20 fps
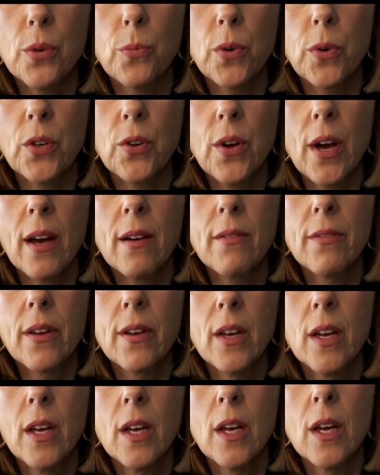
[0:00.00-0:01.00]
where you have
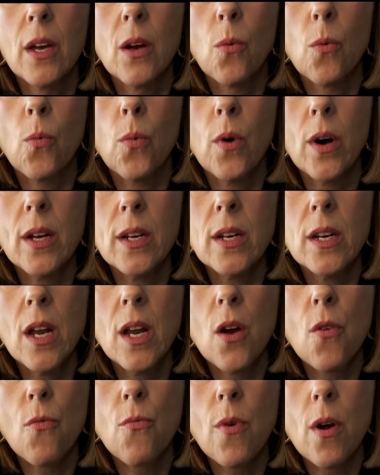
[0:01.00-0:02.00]
one
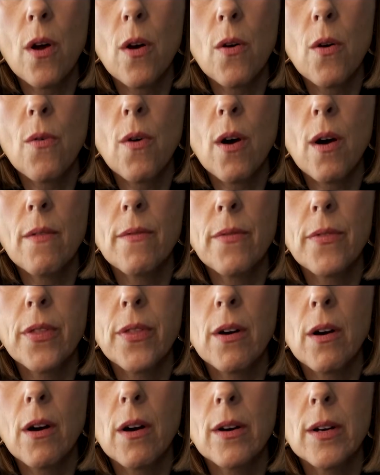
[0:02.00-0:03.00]
row of
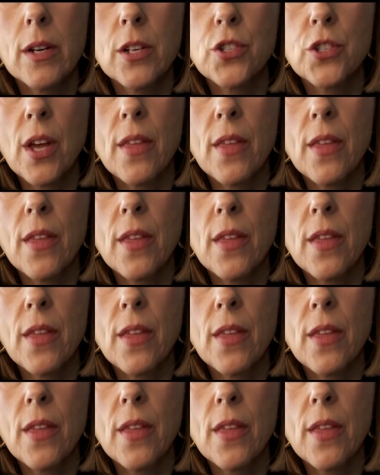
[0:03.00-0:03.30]
the orange